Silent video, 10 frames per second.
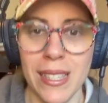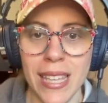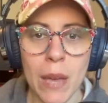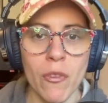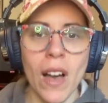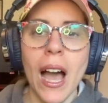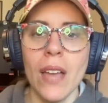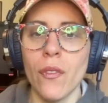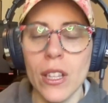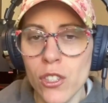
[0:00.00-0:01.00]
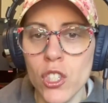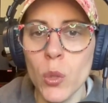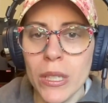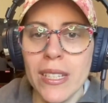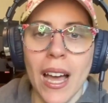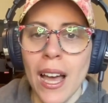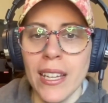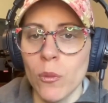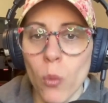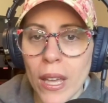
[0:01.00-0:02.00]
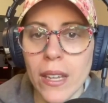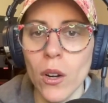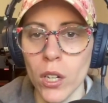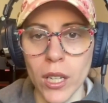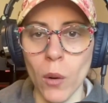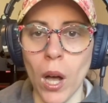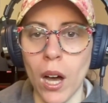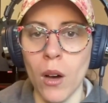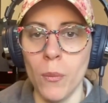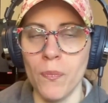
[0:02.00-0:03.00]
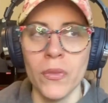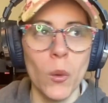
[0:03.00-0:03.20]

It's game five. It's do or die. Win or go home.